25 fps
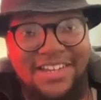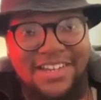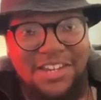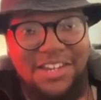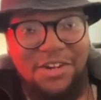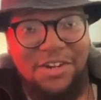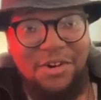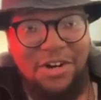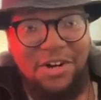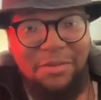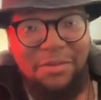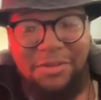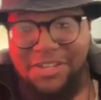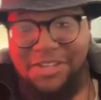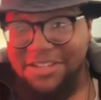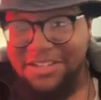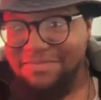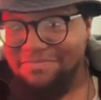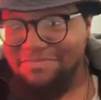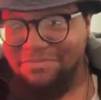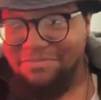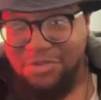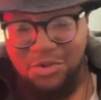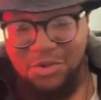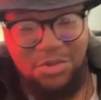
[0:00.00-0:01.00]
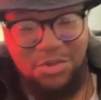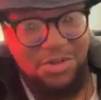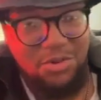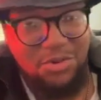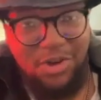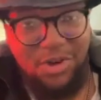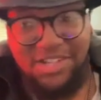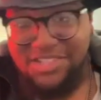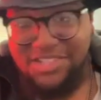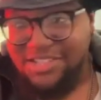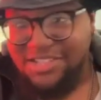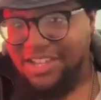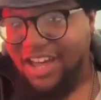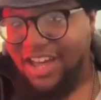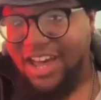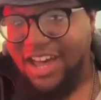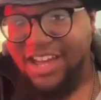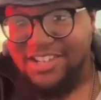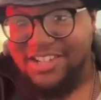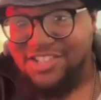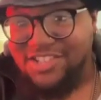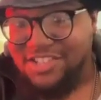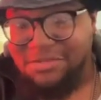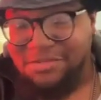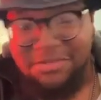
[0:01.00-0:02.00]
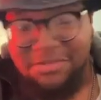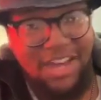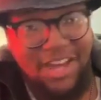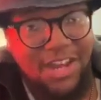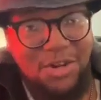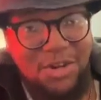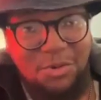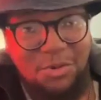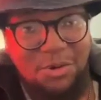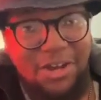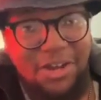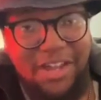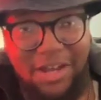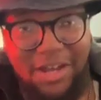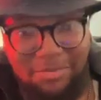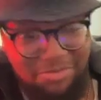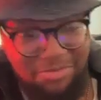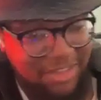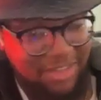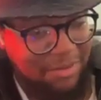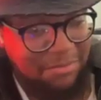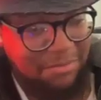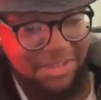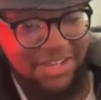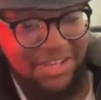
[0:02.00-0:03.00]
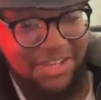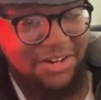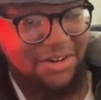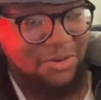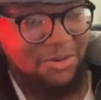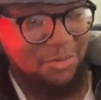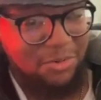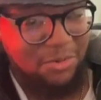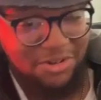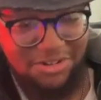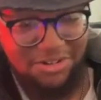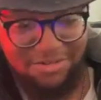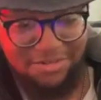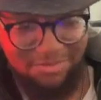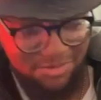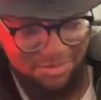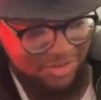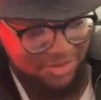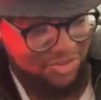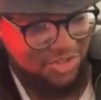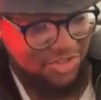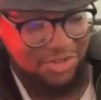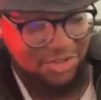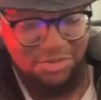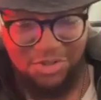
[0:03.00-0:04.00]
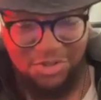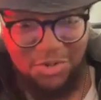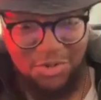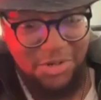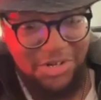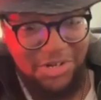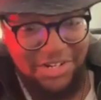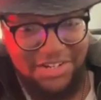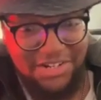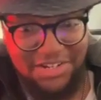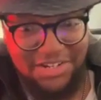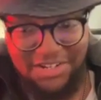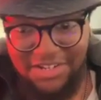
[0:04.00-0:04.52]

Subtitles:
You know what I mean? Through the grace of God, some kind of way, I'm here. We're still doing it.